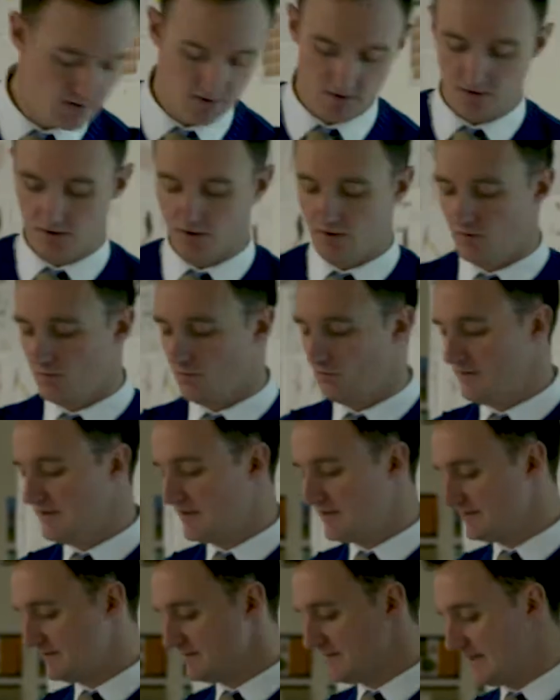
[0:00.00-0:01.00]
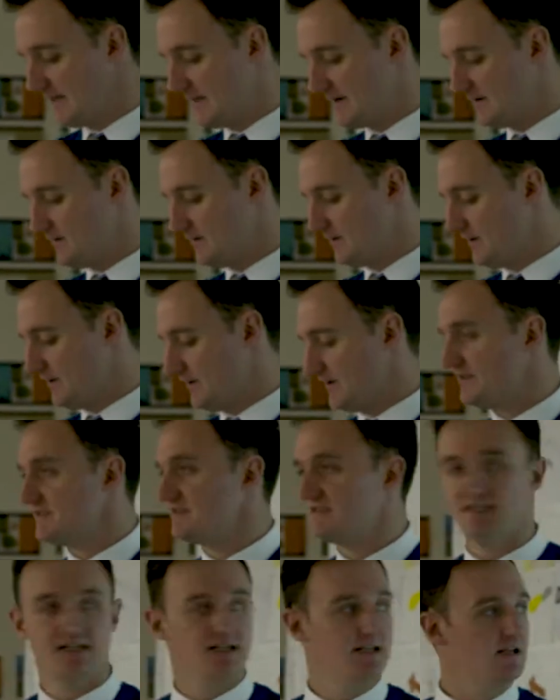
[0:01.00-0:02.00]
to choose
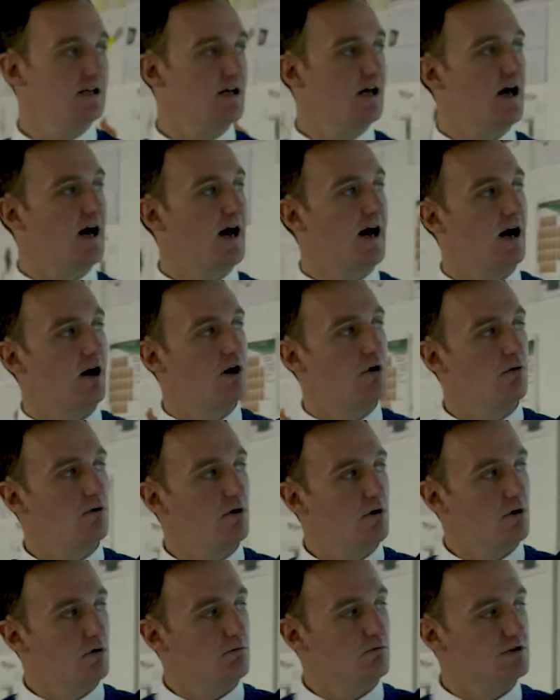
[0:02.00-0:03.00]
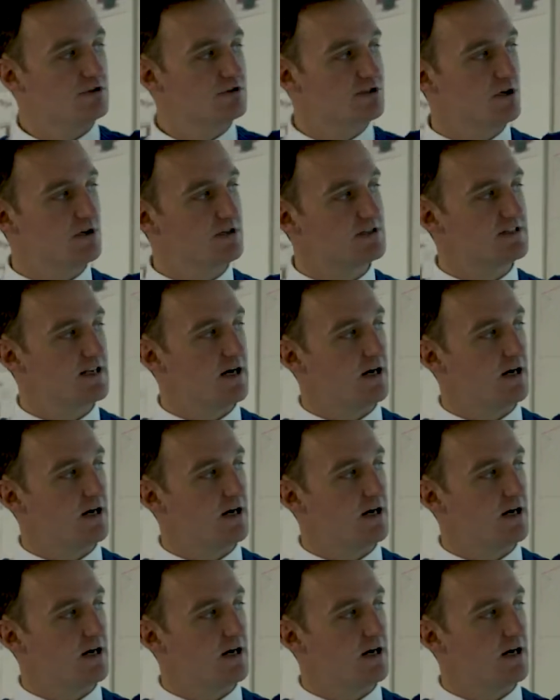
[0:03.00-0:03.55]
what subjects they intend to keep on from